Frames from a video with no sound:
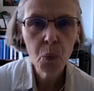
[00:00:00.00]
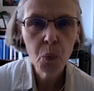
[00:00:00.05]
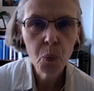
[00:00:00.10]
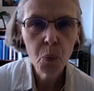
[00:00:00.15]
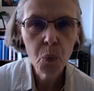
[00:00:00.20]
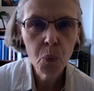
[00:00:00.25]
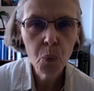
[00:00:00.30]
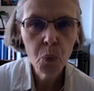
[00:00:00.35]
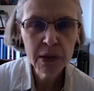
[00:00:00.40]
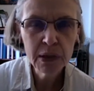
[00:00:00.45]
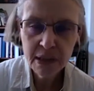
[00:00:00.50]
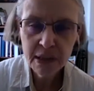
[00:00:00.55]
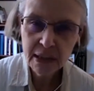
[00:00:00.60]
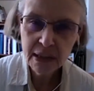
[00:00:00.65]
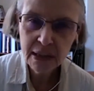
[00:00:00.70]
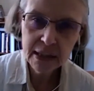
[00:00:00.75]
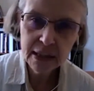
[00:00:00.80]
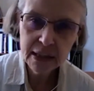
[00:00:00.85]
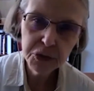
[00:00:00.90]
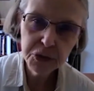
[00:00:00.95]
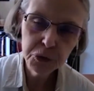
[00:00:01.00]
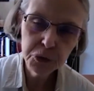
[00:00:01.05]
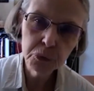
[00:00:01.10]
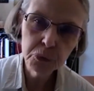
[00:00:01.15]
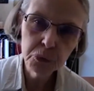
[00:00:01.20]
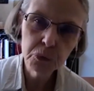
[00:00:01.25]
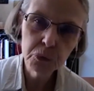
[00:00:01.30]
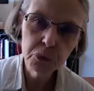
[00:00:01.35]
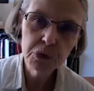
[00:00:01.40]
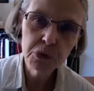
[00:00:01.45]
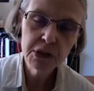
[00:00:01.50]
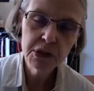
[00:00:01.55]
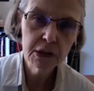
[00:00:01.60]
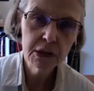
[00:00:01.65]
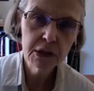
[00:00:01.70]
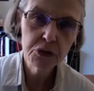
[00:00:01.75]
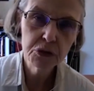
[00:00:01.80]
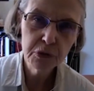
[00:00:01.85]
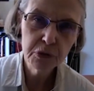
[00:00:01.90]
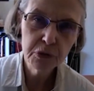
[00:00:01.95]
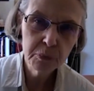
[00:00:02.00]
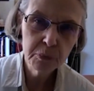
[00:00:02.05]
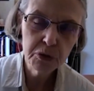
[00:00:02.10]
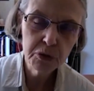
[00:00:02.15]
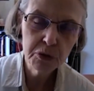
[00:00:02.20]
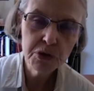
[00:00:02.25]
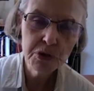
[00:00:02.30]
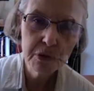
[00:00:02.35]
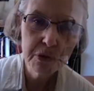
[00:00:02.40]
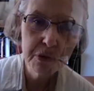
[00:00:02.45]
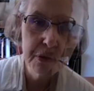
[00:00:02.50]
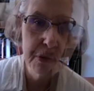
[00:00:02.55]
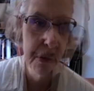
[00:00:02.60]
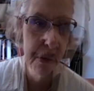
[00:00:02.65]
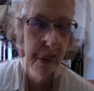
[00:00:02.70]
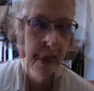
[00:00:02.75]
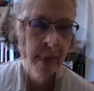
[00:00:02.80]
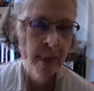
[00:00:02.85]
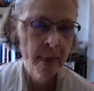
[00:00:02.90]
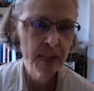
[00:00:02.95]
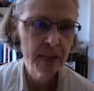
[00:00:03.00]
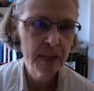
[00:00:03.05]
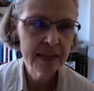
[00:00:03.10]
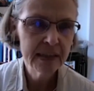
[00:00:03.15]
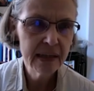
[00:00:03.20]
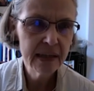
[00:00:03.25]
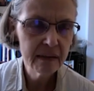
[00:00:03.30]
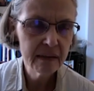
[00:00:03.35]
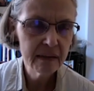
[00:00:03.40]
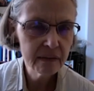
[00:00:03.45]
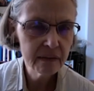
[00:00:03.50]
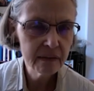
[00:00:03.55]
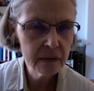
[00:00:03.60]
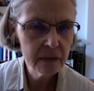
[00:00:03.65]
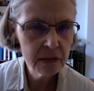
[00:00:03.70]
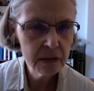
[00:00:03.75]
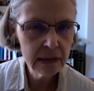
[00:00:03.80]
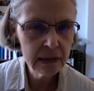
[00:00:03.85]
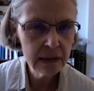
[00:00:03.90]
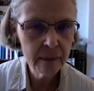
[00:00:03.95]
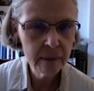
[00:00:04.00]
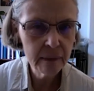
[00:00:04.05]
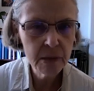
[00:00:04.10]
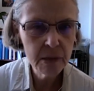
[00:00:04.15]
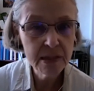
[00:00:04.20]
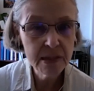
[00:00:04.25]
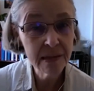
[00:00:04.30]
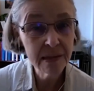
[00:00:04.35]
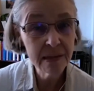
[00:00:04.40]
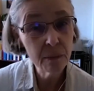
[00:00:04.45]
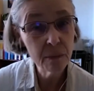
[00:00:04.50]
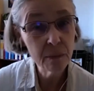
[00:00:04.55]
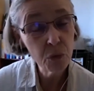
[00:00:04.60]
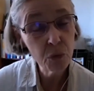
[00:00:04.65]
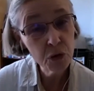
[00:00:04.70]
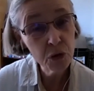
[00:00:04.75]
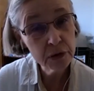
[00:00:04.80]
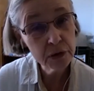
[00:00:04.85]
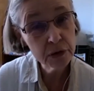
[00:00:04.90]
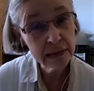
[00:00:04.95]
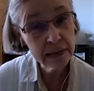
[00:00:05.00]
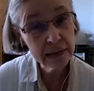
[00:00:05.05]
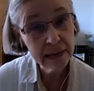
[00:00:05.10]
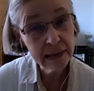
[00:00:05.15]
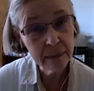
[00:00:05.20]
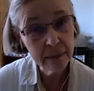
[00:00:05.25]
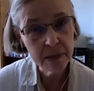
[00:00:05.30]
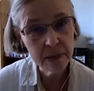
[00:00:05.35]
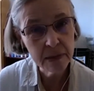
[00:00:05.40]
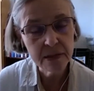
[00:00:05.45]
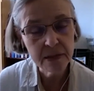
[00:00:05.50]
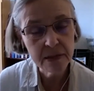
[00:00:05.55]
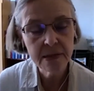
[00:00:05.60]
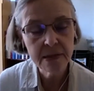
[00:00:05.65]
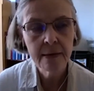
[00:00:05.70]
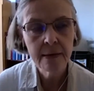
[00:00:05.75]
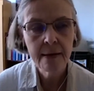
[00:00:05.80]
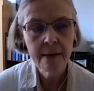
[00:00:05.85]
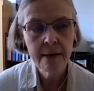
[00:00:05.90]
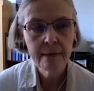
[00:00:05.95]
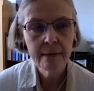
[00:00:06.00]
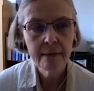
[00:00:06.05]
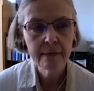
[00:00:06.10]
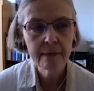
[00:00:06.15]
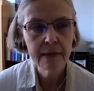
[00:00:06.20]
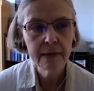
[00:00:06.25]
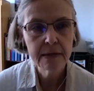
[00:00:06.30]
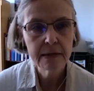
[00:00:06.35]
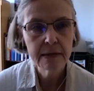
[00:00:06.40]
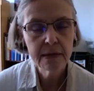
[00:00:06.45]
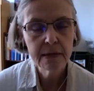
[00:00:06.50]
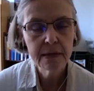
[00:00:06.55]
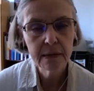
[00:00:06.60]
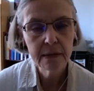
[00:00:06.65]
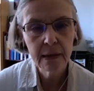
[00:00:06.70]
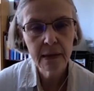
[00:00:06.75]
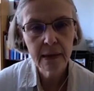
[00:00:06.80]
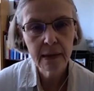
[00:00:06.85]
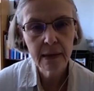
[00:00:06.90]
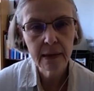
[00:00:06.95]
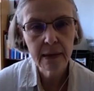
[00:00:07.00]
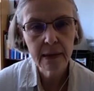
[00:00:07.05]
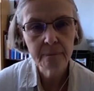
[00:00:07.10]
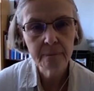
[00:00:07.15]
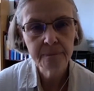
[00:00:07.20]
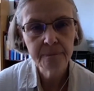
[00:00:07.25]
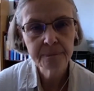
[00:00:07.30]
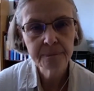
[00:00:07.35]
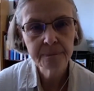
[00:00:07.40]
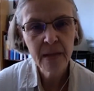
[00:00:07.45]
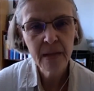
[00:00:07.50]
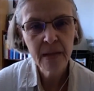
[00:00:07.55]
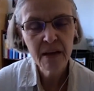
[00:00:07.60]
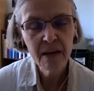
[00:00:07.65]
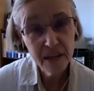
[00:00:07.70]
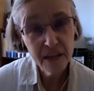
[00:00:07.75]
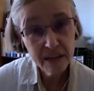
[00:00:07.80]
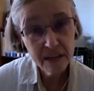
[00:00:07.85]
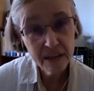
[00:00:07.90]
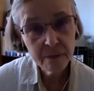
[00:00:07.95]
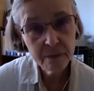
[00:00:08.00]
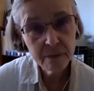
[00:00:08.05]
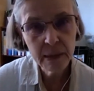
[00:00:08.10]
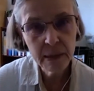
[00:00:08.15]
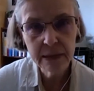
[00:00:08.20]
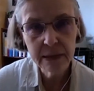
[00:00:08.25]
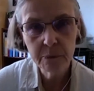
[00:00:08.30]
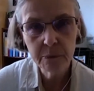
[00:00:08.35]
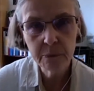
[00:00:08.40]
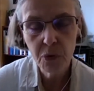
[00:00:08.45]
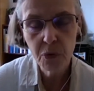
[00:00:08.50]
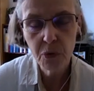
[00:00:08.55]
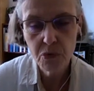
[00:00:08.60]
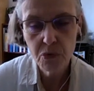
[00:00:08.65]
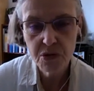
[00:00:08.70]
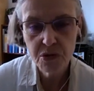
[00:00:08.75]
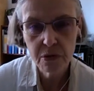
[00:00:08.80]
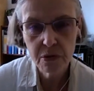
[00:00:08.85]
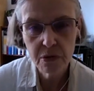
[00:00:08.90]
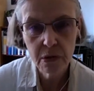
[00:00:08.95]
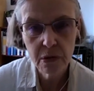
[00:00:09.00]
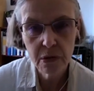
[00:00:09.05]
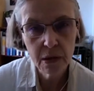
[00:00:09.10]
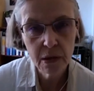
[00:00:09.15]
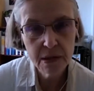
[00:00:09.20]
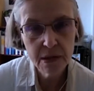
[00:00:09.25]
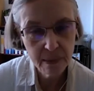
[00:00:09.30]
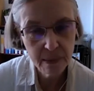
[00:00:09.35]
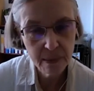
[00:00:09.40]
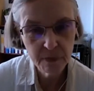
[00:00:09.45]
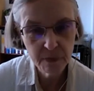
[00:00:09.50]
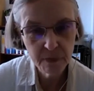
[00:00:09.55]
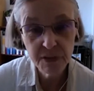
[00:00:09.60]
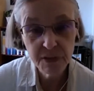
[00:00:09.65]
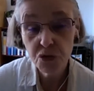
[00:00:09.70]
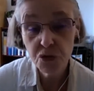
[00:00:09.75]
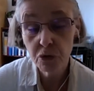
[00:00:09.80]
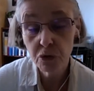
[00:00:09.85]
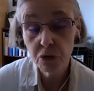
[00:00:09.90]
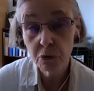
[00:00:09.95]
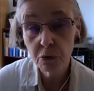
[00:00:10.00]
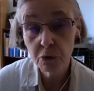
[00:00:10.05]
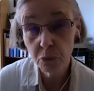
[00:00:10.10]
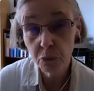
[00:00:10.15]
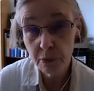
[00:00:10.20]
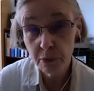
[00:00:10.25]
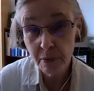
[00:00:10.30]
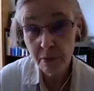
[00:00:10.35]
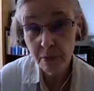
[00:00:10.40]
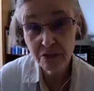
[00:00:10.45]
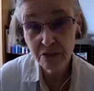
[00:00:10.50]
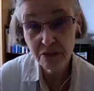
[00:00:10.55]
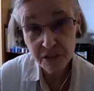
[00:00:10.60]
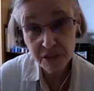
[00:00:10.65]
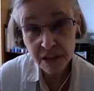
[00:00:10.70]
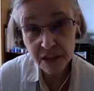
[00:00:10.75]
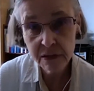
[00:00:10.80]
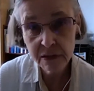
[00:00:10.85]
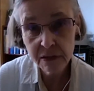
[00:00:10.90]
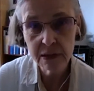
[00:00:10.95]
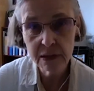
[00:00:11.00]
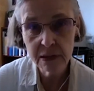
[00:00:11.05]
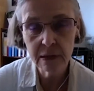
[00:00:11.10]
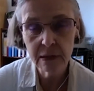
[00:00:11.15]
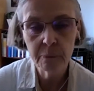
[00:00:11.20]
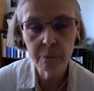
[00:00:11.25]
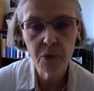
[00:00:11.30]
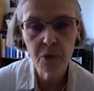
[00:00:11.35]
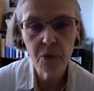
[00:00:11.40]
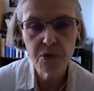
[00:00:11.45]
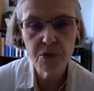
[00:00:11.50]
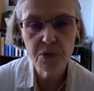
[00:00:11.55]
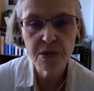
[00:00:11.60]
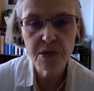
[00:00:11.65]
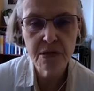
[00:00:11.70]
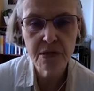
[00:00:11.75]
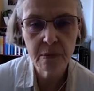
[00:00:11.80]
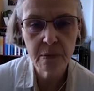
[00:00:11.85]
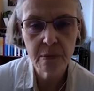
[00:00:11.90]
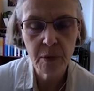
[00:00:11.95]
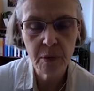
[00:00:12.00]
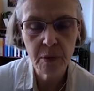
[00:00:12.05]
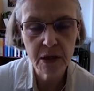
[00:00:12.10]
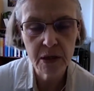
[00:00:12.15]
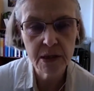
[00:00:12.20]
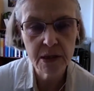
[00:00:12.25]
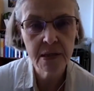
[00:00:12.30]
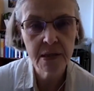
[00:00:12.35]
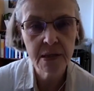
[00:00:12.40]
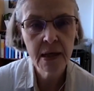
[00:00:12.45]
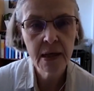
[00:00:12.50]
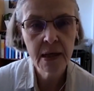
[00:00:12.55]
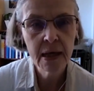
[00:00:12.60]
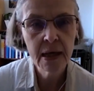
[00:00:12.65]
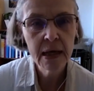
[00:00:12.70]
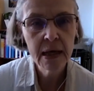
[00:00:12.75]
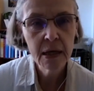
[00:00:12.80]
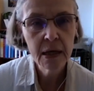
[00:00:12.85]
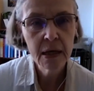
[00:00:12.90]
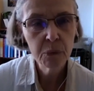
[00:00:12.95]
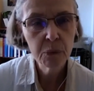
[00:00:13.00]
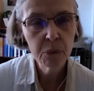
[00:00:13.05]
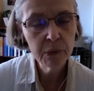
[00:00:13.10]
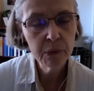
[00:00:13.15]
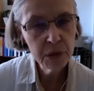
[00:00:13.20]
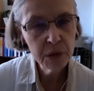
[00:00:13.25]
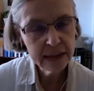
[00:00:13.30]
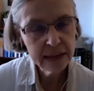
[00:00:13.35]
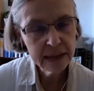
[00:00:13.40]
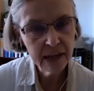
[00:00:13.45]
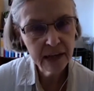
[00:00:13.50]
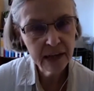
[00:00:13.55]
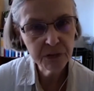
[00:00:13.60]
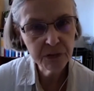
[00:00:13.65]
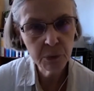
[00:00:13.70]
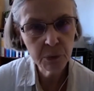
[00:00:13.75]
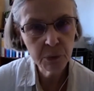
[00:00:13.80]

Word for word: what can I do to contribute? But the ethical dilemmas and the moral dilemmas that um, faith might impose on some of us, or we may feel that it imposes upon us, we really have